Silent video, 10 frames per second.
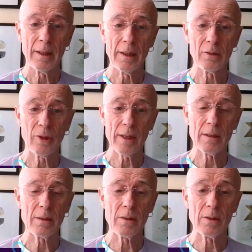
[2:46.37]
He
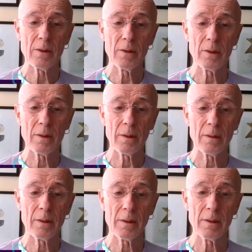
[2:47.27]
addresses
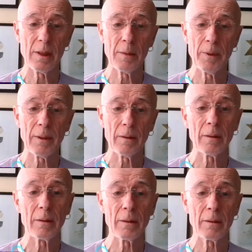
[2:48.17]

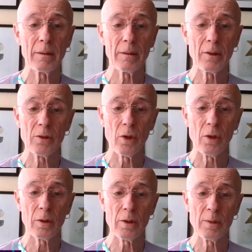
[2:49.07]
sleeping
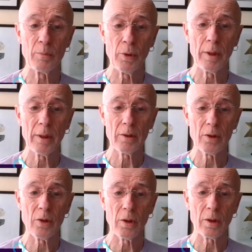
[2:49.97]
disorders, breathing
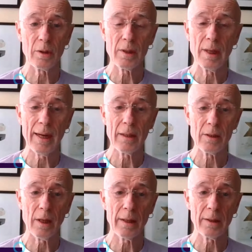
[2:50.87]
disorders,
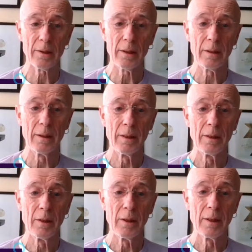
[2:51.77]
anxiety.
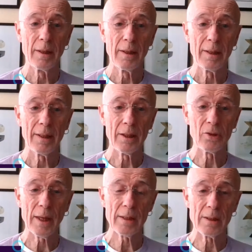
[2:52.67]
He
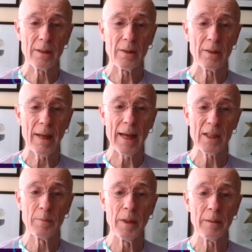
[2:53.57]
addresses
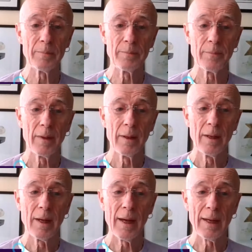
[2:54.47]
asthma
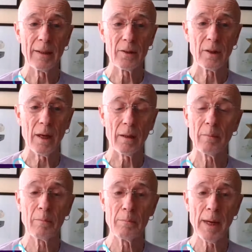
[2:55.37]
and has
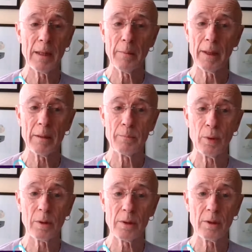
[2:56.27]
got many
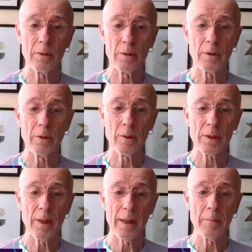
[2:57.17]
books to
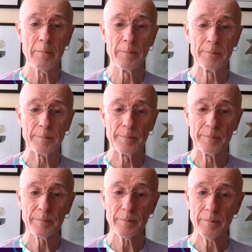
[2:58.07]
his name.
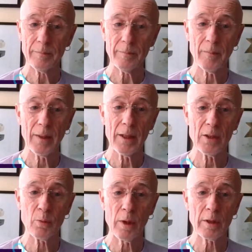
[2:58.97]

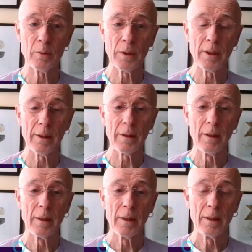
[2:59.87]
He's worked with
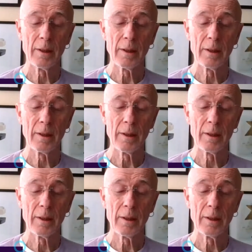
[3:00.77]
the